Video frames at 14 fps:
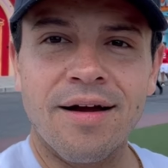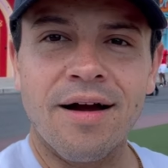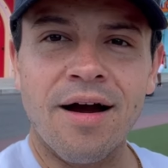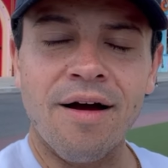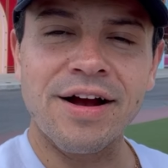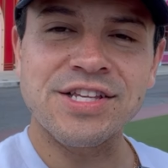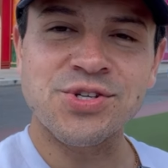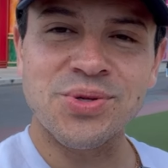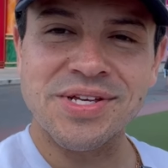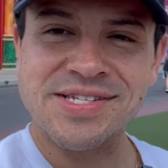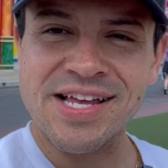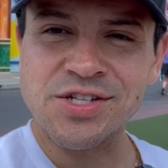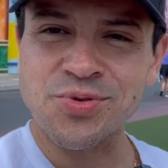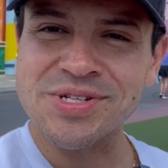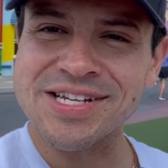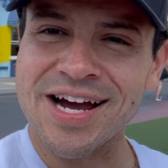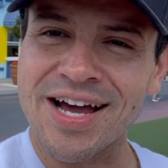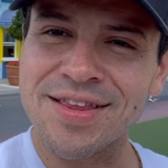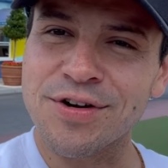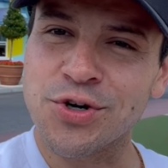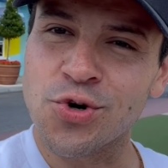All right, so this next one's
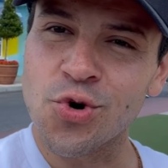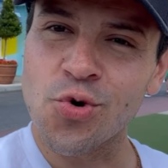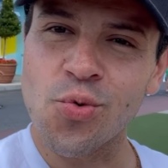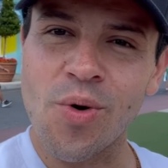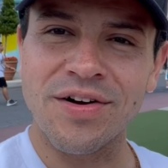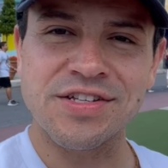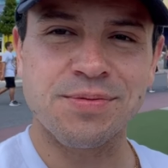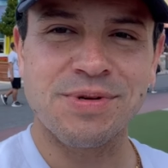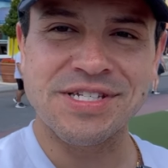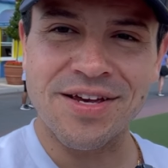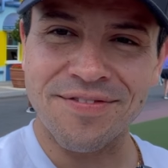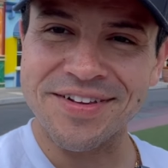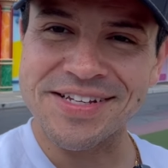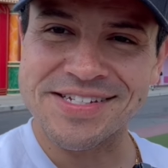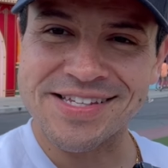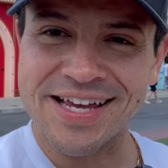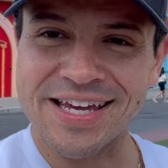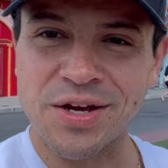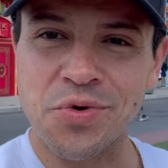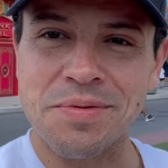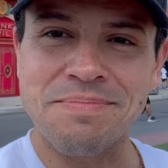kind of a cool one, specifically
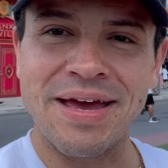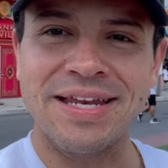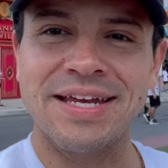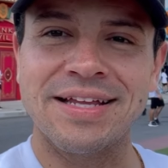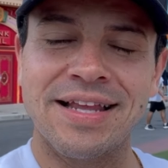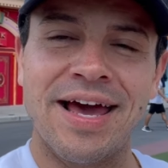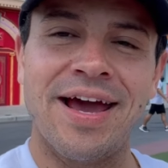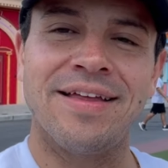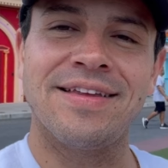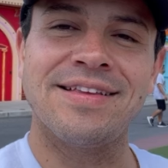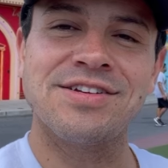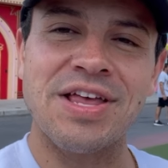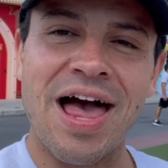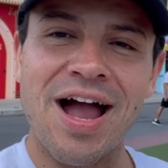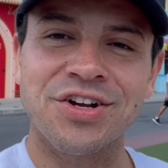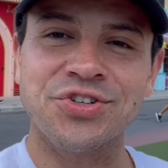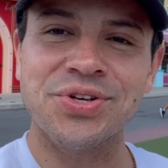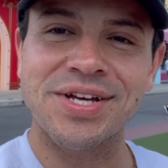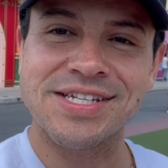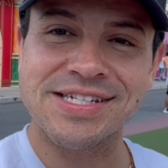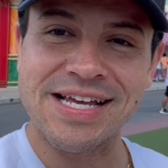sticking with Minion Land, and there's
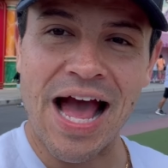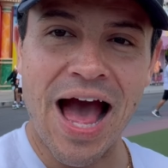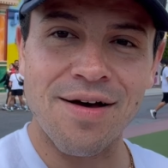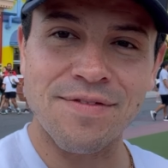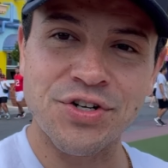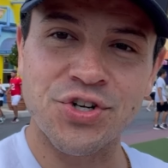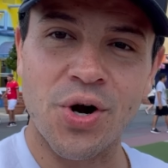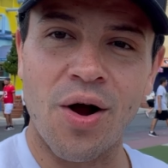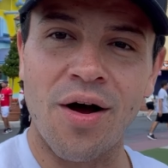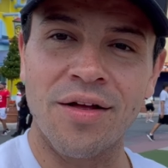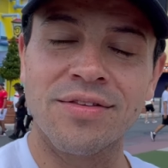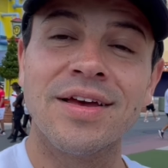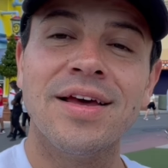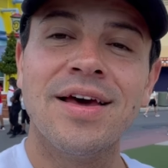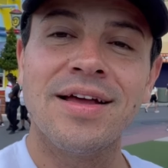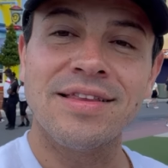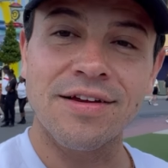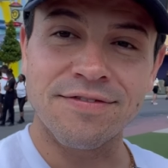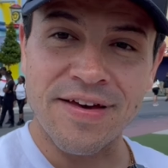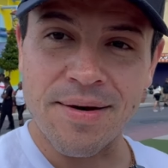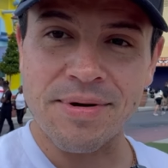actually a scavenger hunt
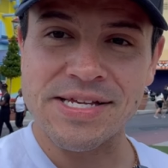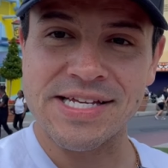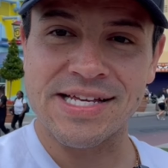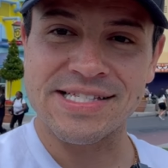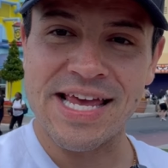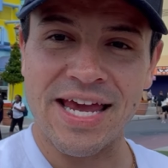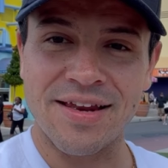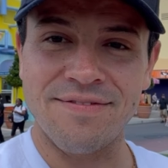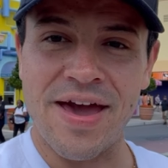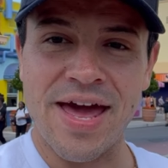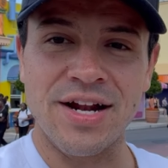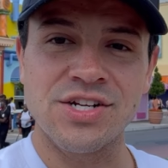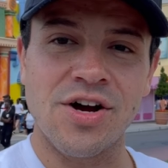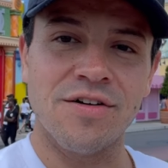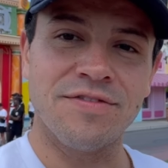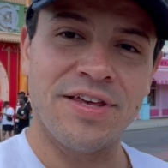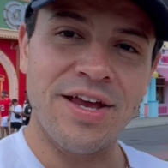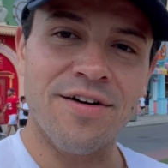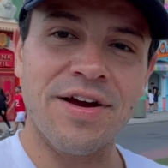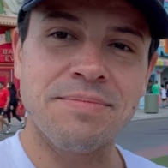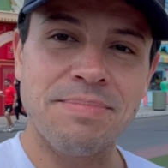that families can take advantage of
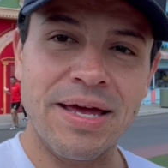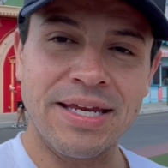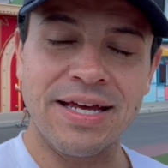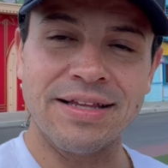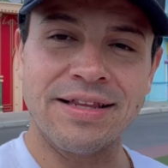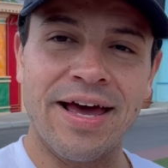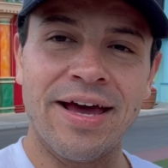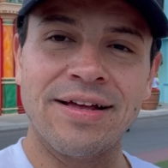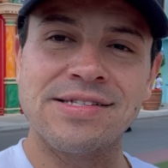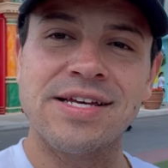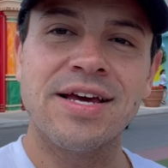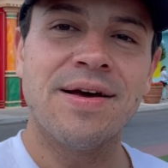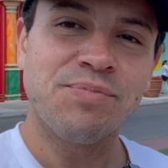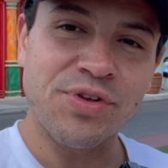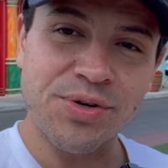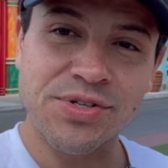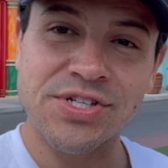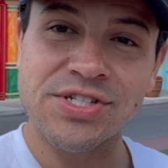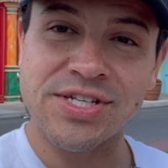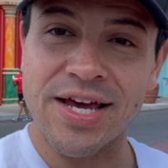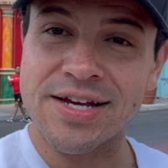here in Minion Land. There's
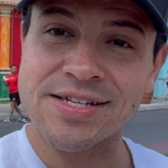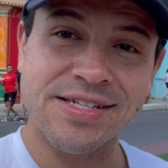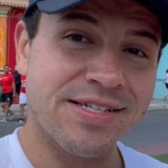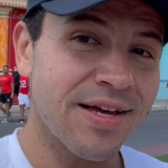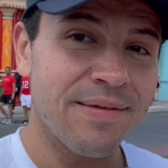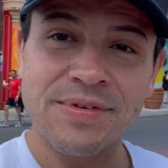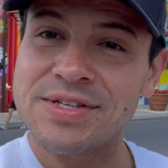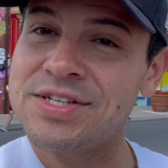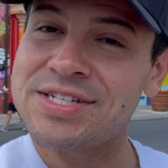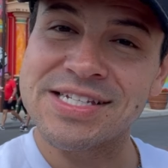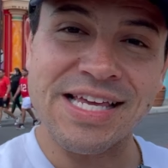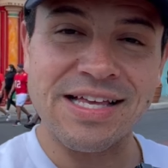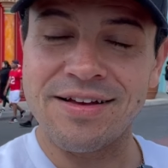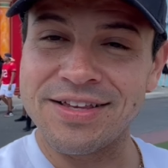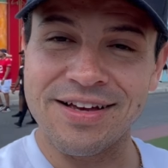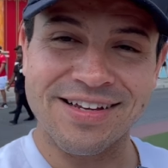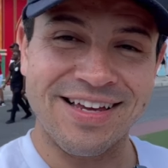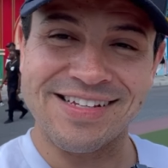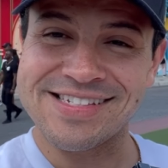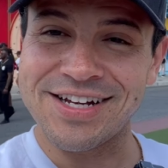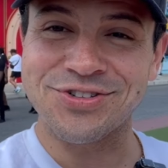6
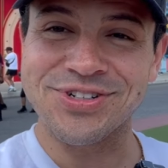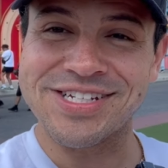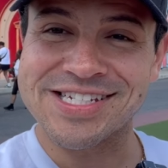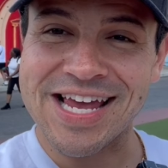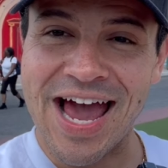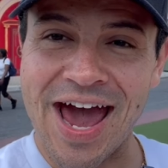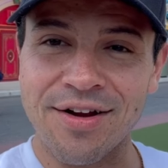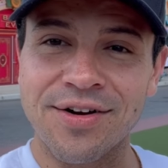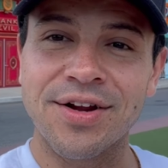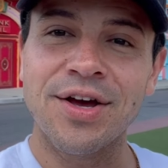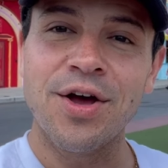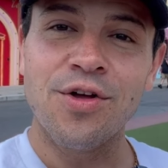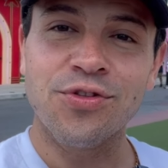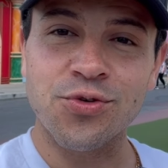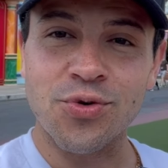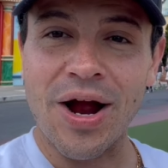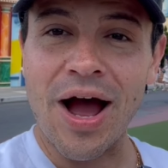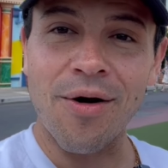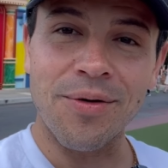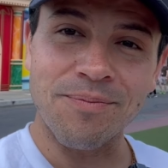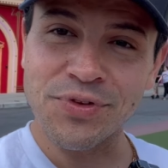essentially scattered
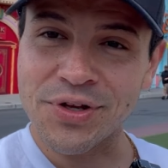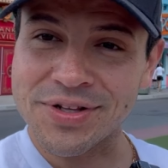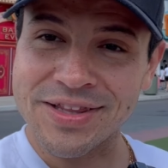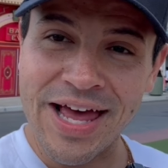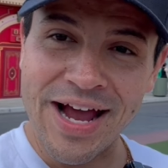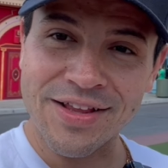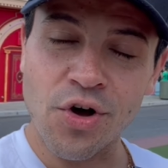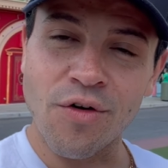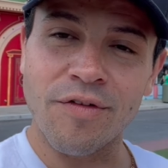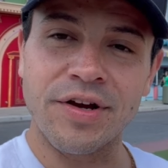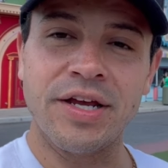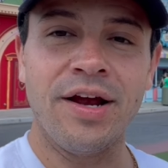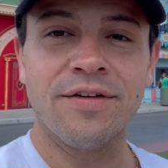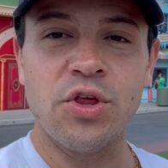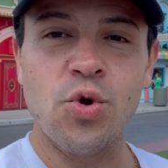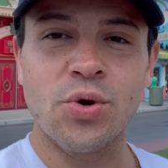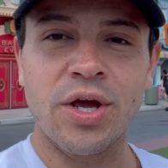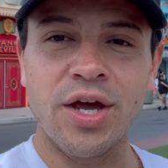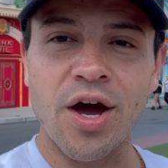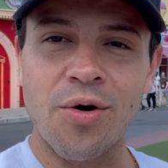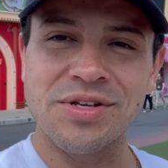throughout the land over here that you
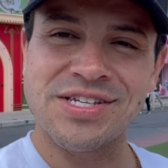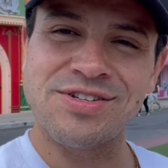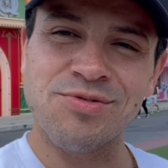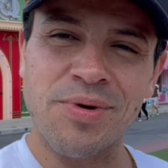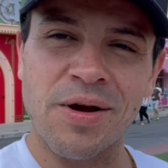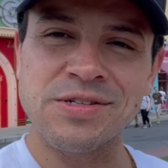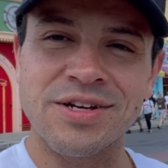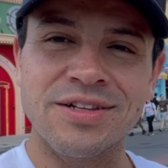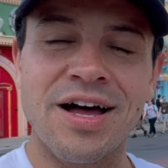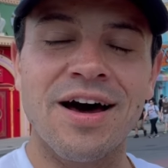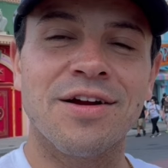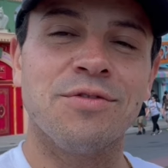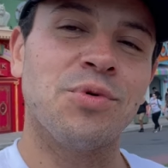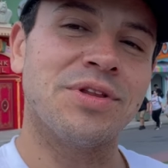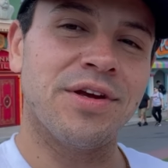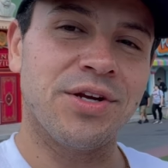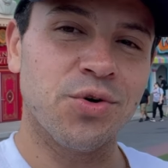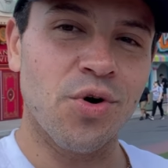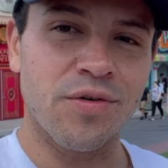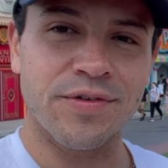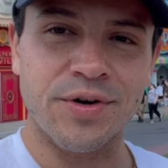can This reminds me a lot of what they
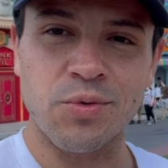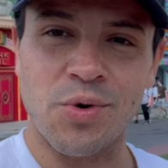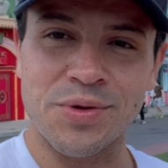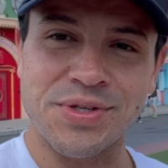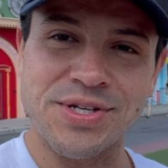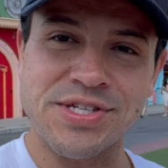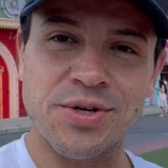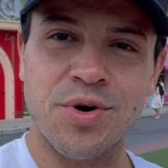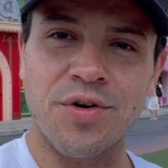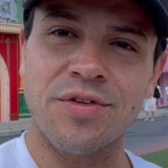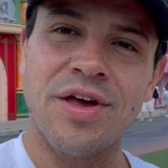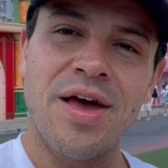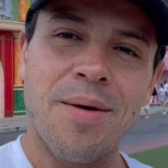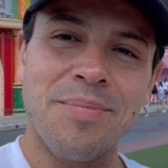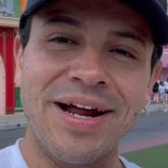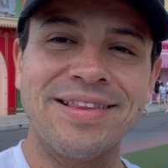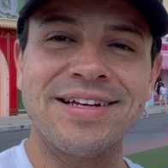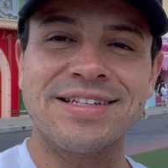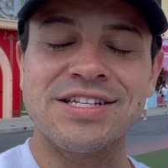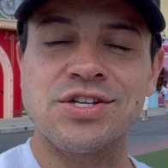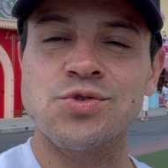do over in Walt Disney World, but I
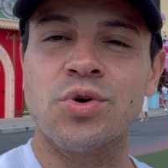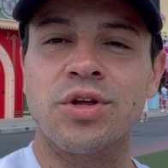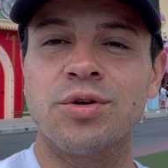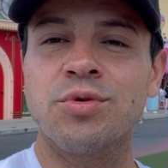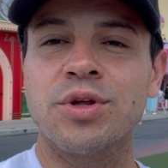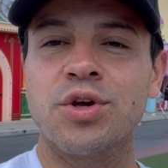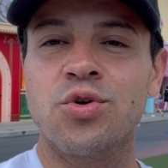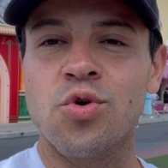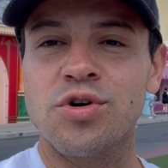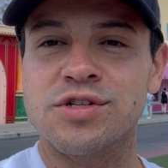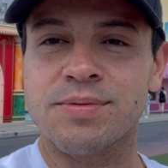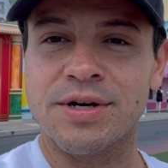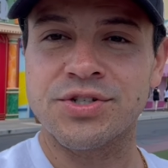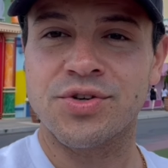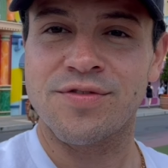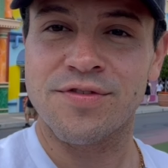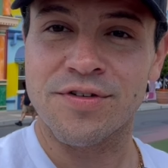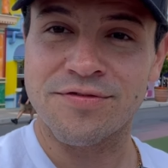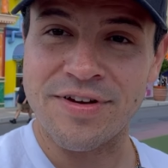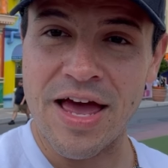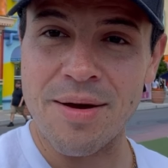think this is really, really cool, especially for
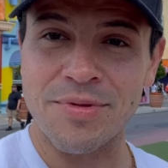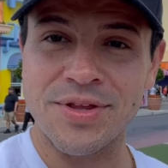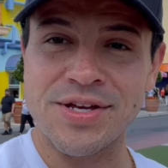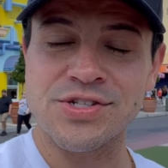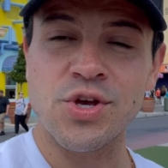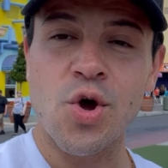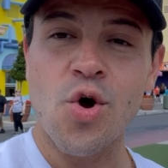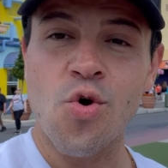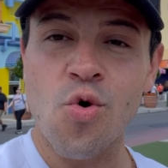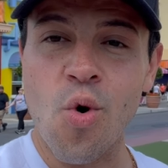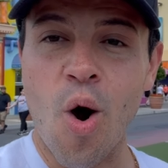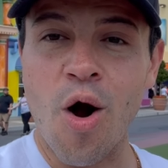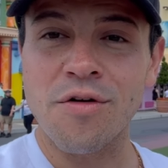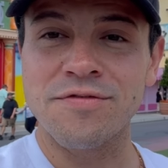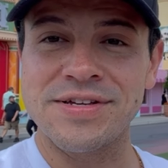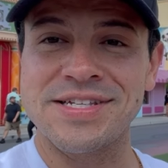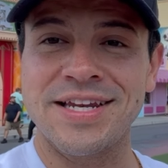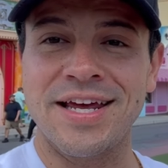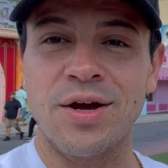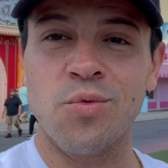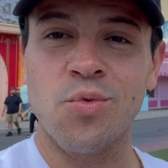families who are visiting